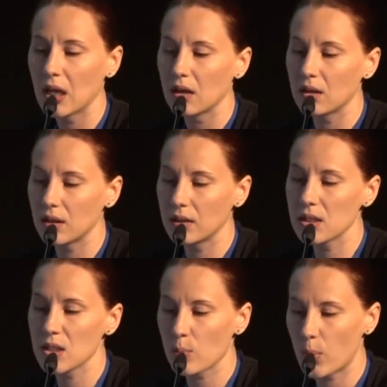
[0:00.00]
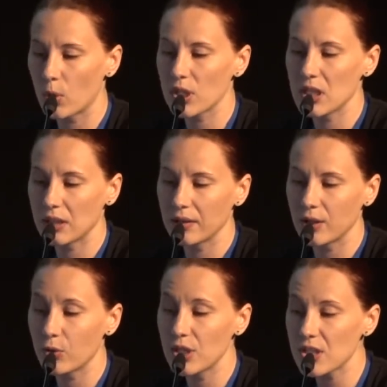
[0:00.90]
And this supports then their
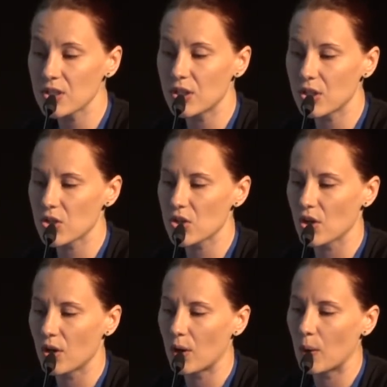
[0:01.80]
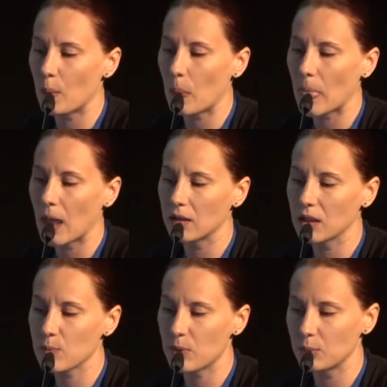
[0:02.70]
research and
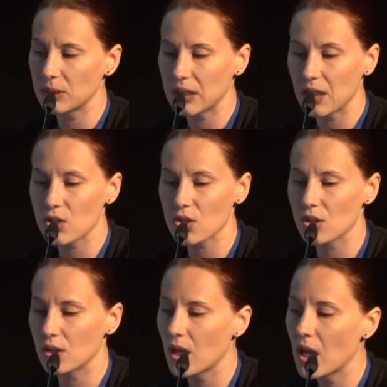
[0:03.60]
experimentation